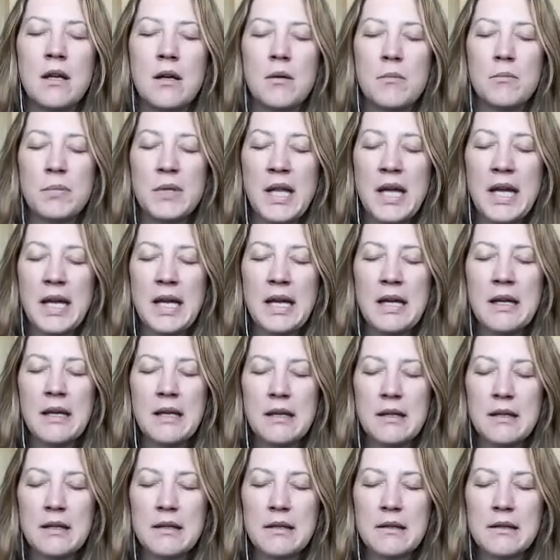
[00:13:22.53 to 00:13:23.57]
blank
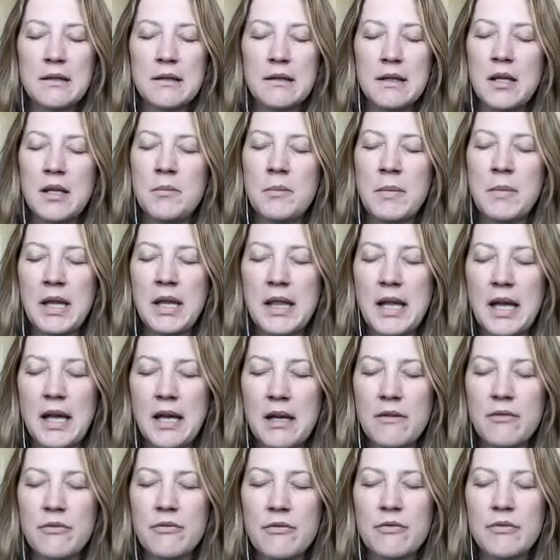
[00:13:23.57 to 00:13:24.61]
in my life.